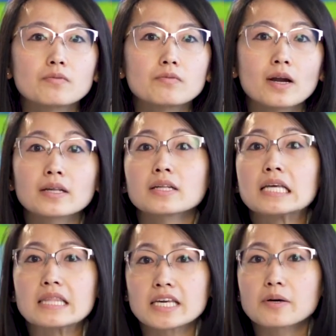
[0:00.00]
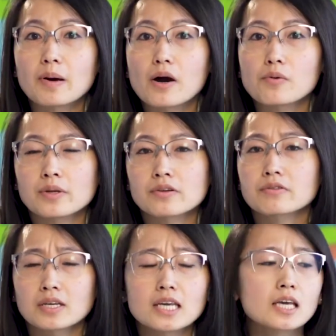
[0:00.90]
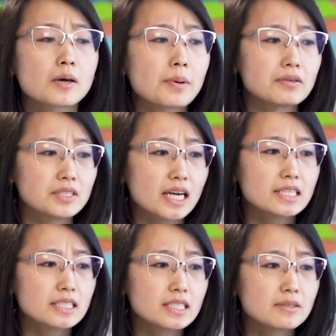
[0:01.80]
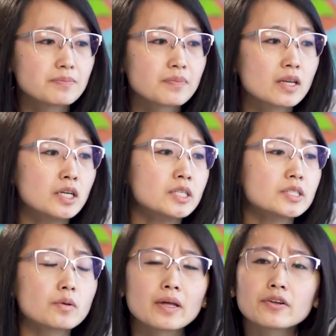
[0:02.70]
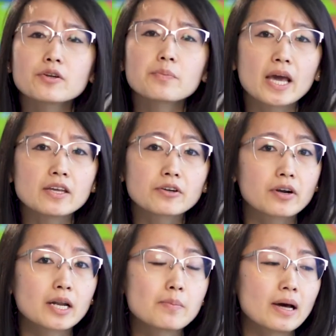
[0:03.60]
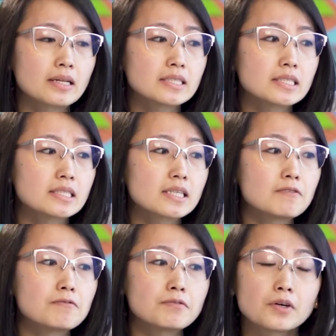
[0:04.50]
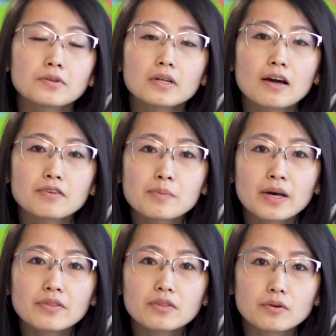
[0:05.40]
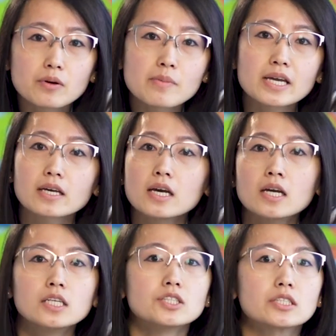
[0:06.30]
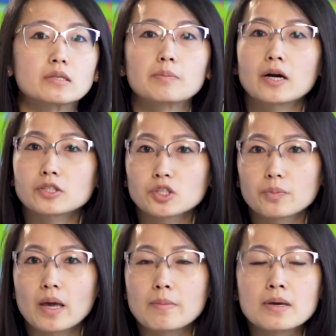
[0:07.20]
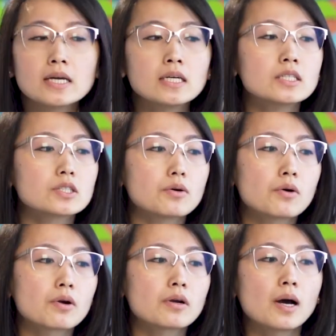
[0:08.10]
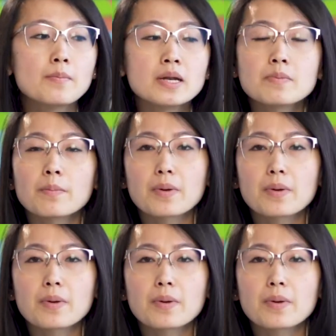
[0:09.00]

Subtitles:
readily think about when they're thinking about debt. So whether you pay your credit balances in full every month or make just a partial payment or a minimum